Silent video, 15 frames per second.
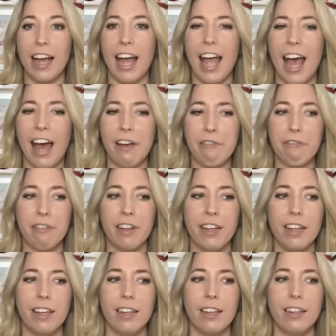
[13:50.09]
I have
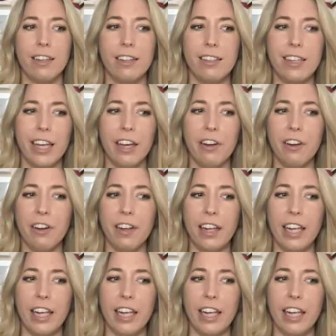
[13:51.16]
Tigger,